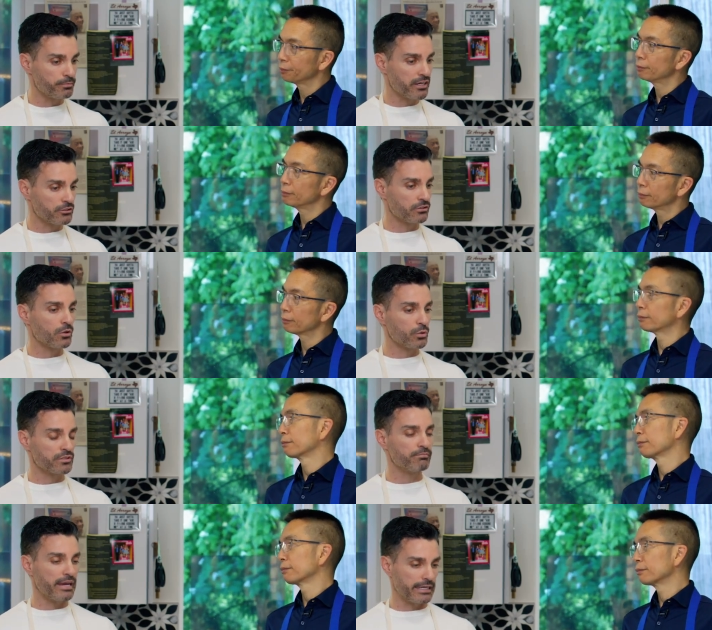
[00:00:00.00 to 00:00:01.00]
Speaker 1: based on those
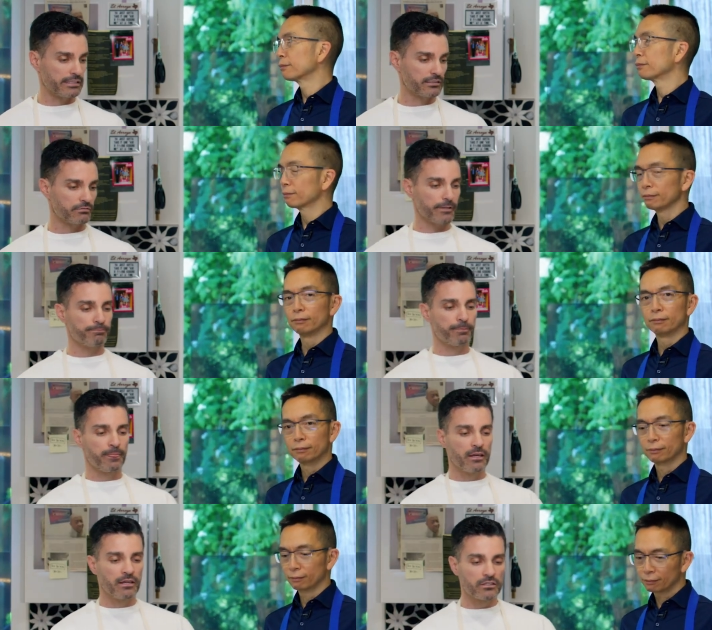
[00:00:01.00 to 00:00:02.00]
embeddings, right?
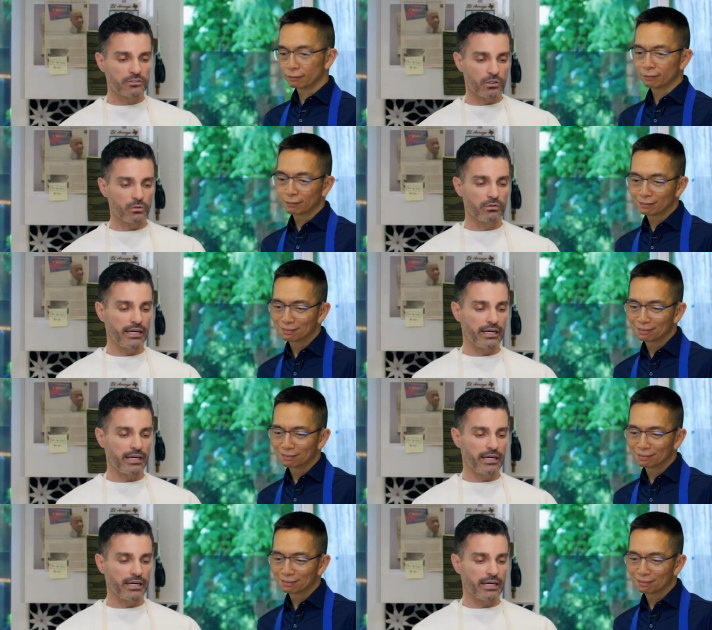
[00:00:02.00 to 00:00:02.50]
So